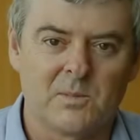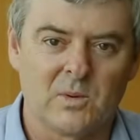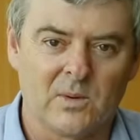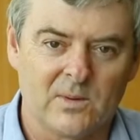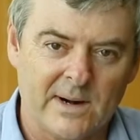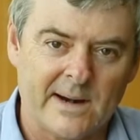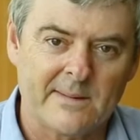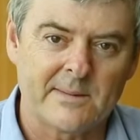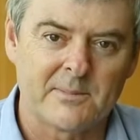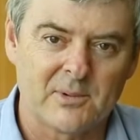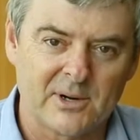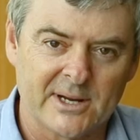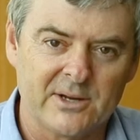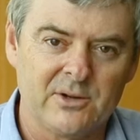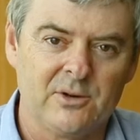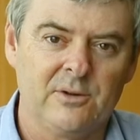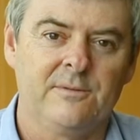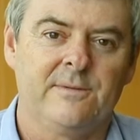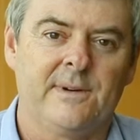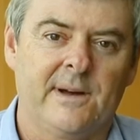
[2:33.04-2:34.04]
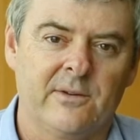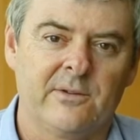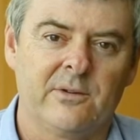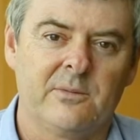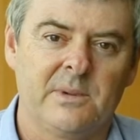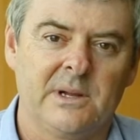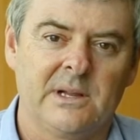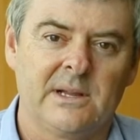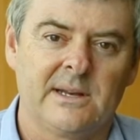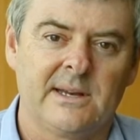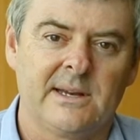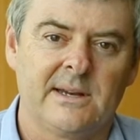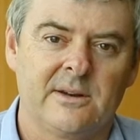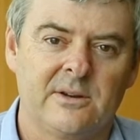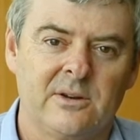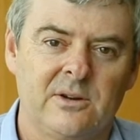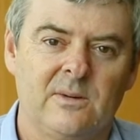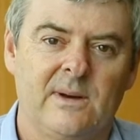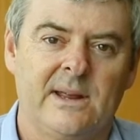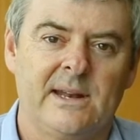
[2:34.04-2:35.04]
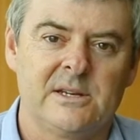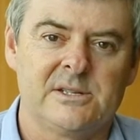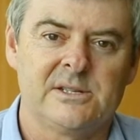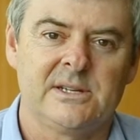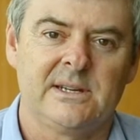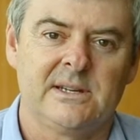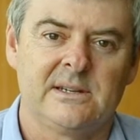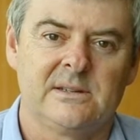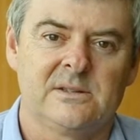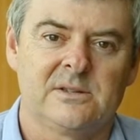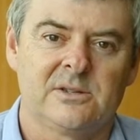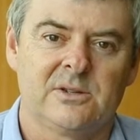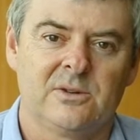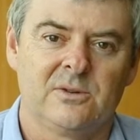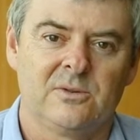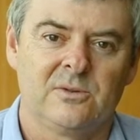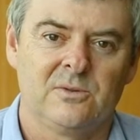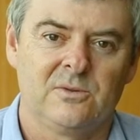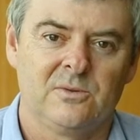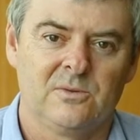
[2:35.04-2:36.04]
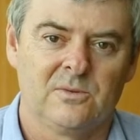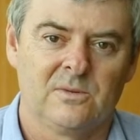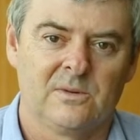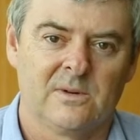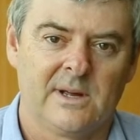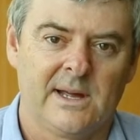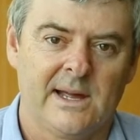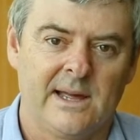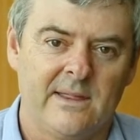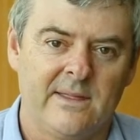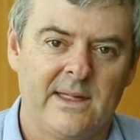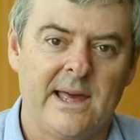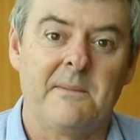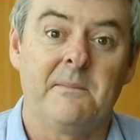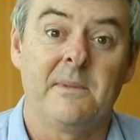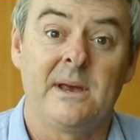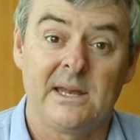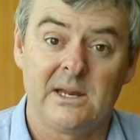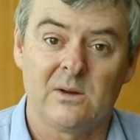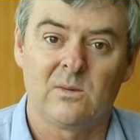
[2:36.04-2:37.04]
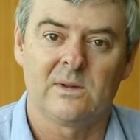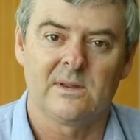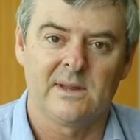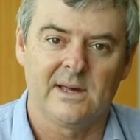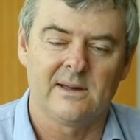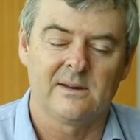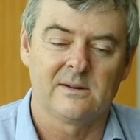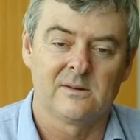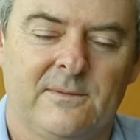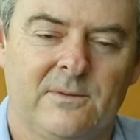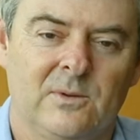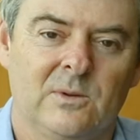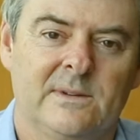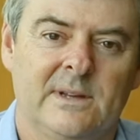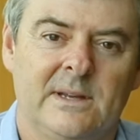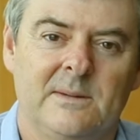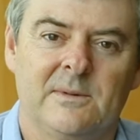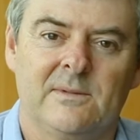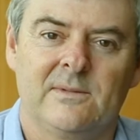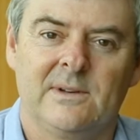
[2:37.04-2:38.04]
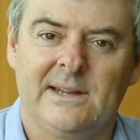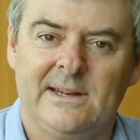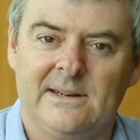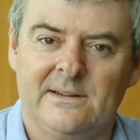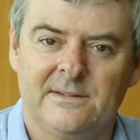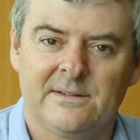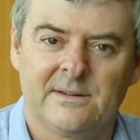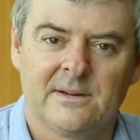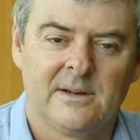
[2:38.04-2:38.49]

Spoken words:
were able to bring a new vulnerability and a new energy into that meeting with that full team of leaders.